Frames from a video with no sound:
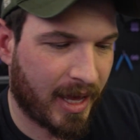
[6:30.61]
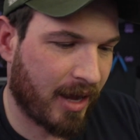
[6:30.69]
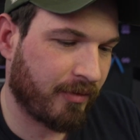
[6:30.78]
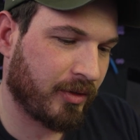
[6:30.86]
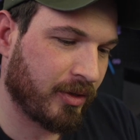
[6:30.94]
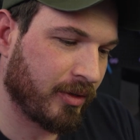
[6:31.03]

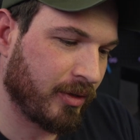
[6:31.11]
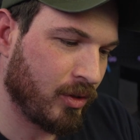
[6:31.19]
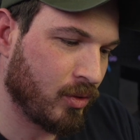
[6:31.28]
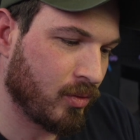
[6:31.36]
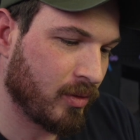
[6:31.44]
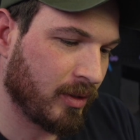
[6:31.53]
after
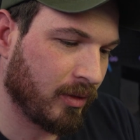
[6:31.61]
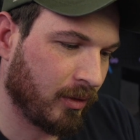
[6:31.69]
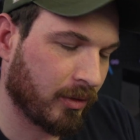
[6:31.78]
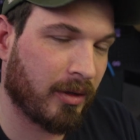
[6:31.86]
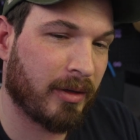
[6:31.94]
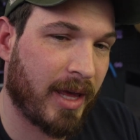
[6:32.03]
you
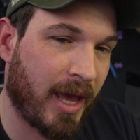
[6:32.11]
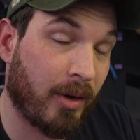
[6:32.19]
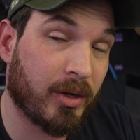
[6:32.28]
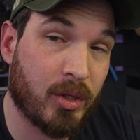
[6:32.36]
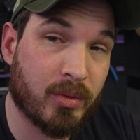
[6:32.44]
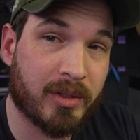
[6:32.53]
learn how
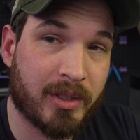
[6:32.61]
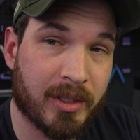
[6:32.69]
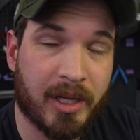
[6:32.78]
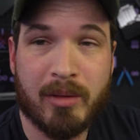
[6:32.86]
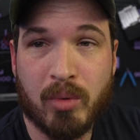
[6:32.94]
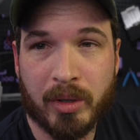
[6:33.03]
to use the
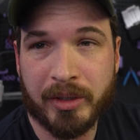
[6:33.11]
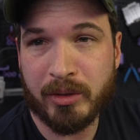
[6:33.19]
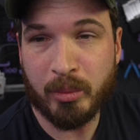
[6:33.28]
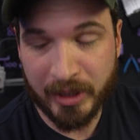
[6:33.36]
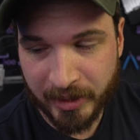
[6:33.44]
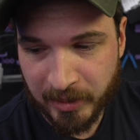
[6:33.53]
keyboard and
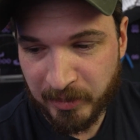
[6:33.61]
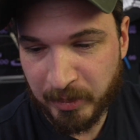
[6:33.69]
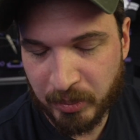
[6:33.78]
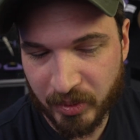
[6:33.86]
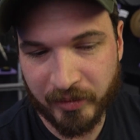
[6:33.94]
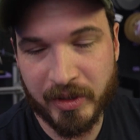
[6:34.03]
you become
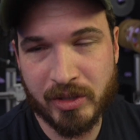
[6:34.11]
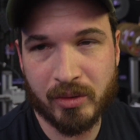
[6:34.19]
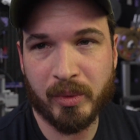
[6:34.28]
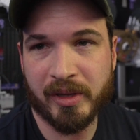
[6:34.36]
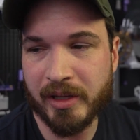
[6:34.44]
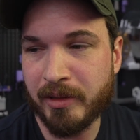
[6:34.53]
proficient
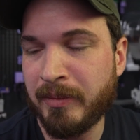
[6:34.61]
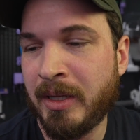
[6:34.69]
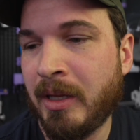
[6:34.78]
with it.